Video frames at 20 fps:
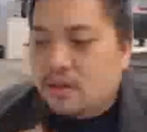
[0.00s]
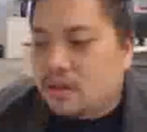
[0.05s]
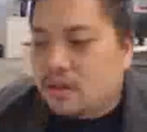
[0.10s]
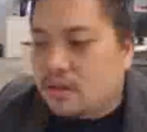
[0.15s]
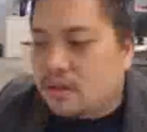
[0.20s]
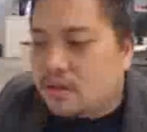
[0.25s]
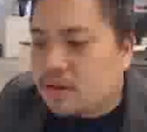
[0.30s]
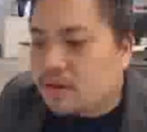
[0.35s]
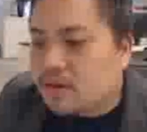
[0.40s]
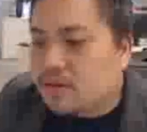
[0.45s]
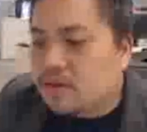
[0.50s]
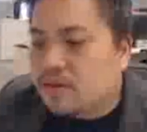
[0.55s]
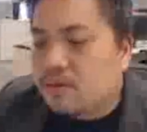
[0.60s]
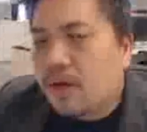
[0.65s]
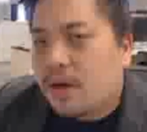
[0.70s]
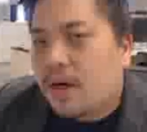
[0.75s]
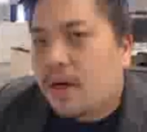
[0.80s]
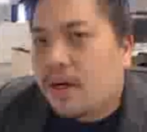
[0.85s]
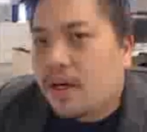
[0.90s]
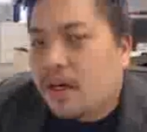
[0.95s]
So this is
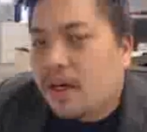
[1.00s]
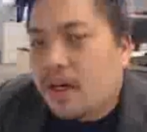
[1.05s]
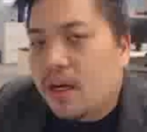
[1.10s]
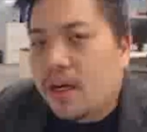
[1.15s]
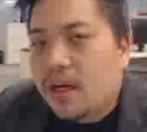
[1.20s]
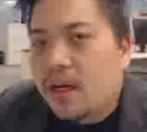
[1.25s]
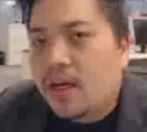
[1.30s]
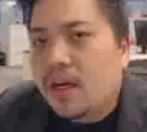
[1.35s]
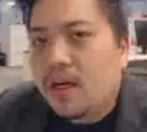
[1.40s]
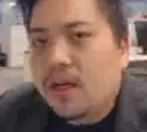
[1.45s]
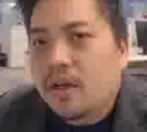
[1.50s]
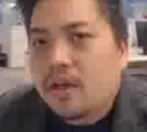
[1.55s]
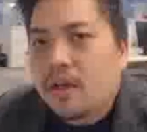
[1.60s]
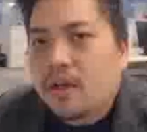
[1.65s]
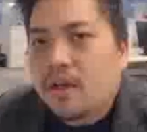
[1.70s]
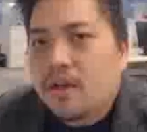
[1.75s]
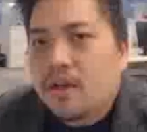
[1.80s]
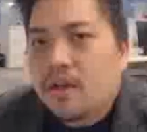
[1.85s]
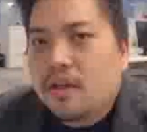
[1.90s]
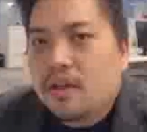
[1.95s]
why I
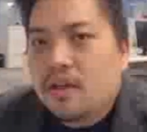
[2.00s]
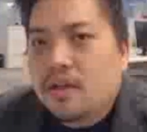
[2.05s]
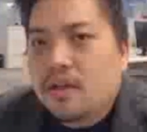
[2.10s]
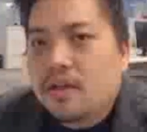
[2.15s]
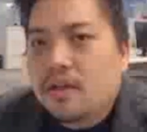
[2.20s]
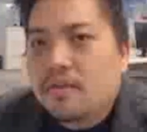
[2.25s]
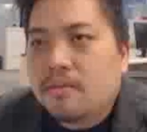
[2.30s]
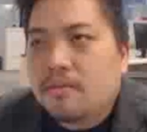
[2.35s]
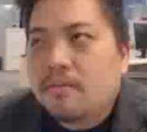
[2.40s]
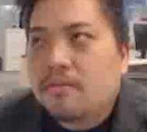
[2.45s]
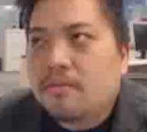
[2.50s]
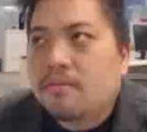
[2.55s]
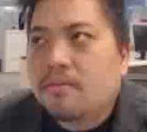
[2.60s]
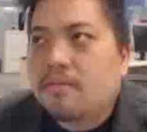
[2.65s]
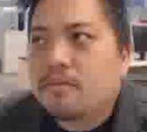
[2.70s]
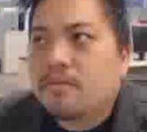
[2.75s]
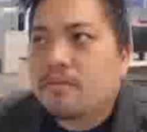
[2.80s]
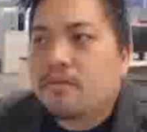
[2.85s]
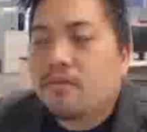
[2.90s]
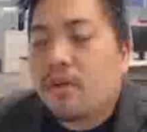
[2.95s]

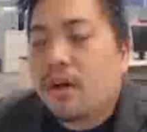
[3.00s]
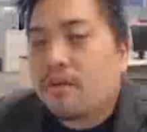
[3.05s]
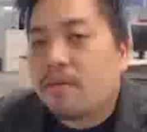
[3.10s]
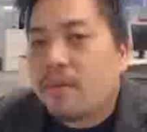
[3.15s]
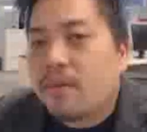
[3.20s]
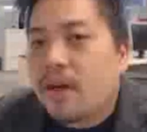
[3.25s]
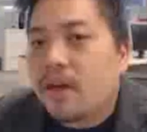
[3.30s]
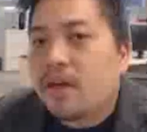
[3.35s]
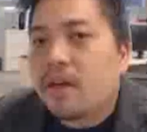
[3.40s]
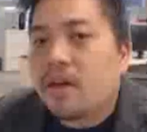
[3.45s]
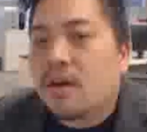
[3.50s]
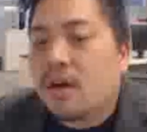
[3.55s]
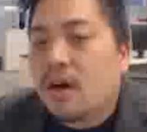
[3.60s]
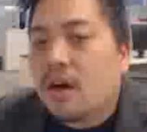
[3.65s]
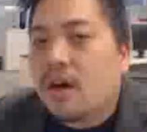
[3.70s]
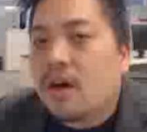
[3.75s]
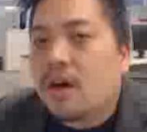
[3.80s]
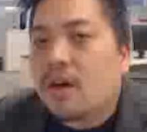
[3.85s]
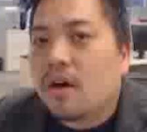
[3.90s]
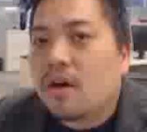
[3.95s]
recommend
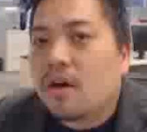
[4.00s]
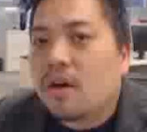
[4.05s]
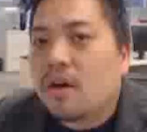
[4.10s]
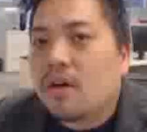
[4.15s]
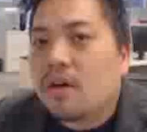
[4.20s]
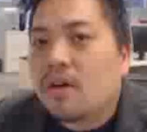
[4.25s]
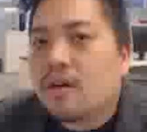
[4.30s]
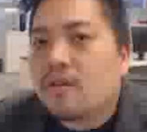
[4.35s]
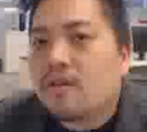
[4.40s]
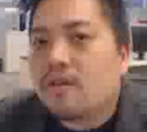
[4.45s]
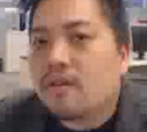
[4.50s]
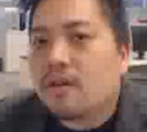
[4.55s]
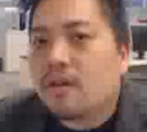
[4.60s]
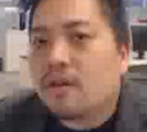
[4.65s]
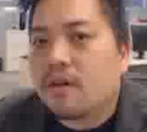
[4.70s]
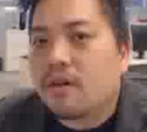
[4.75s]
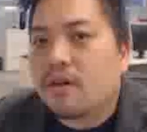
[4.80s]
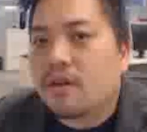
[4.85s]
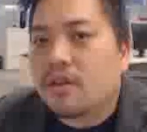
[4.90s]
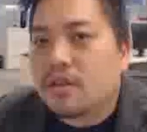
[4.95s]
R
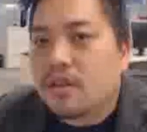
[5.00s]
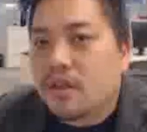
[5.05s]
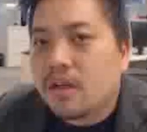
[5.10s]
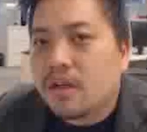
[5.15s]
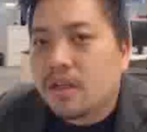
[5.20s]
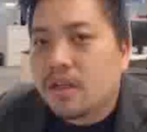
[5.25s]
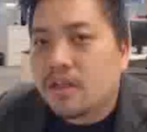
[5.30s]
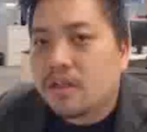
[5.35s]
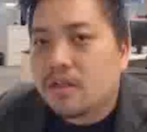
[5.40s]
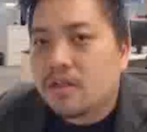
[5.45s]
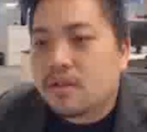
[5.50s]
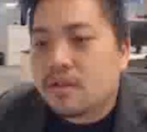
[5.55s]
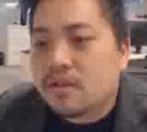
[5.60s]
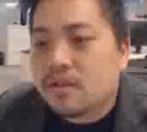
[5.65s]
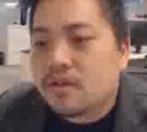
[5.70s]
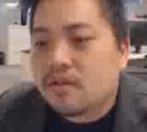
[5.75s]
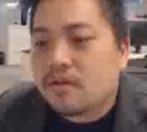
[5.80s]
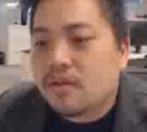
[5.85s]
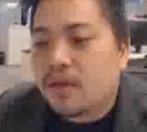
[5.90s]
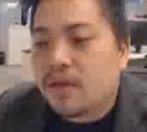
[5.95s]
for journalists
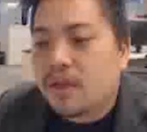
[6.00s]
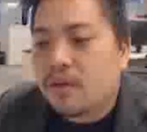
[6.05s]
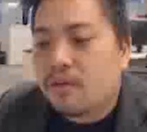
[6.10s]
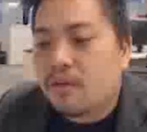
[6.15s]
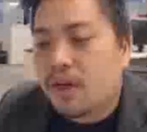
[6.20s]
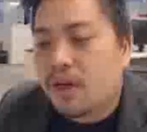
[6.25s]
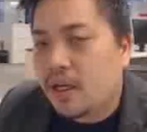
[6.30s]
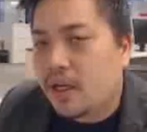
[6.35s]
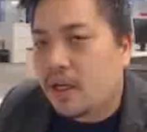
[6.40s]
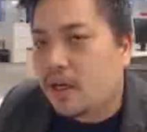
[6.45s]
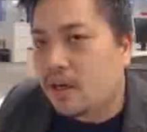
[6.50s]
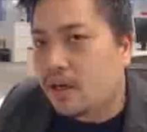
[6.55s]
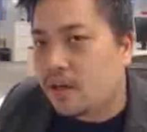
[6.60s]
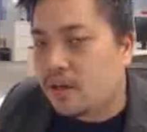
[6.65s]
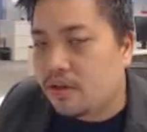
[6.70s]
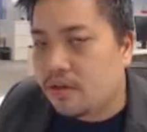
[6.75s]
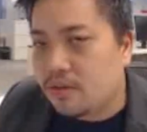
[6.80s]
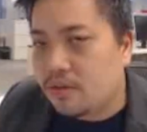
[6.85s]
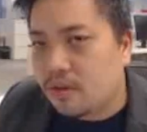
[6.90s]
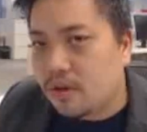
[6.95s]
when they want to get
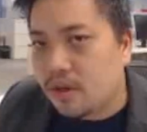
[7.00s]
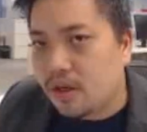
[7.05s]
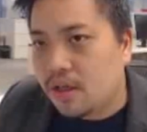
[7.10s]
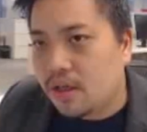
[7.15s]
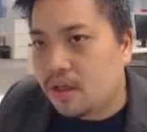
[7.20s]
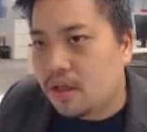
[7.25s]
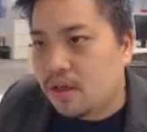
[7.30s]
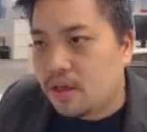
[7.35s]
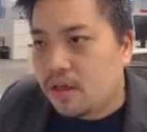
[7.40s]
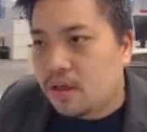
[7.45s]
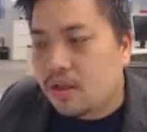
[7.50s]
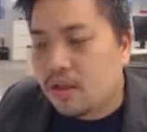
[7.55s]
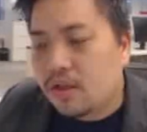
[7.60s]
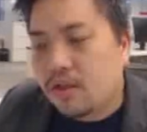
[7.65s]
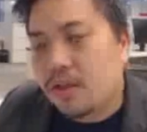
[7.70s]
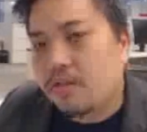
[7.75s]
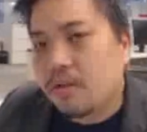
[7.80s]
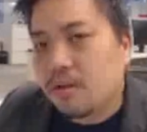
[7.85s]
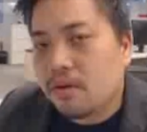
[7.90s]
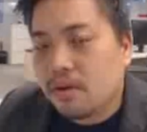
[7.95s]
into
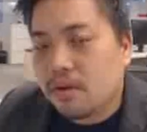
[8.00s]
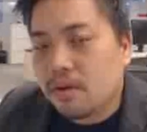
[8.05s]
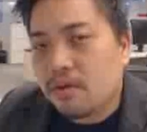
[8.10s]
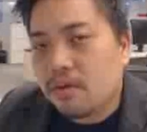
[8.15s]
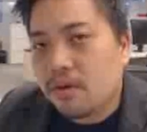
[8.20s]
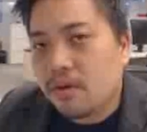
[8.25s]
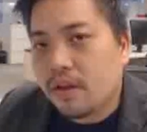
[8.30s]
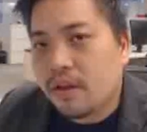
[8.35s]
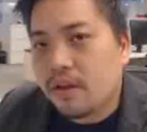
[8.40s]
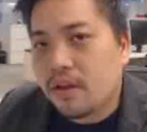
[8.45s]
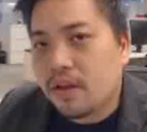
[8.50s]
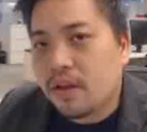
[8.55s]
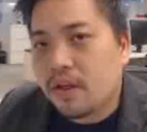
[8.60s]
deeper with